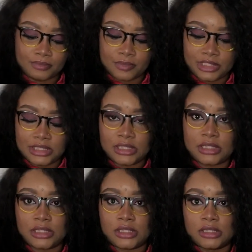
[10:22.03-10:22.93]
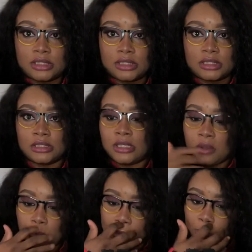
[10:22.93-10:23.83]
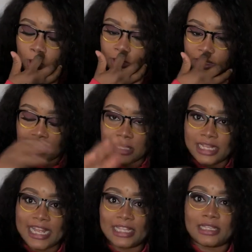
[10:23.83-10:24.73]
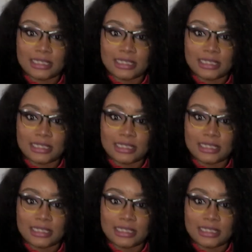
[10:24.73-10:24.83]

this, what they call it, the length,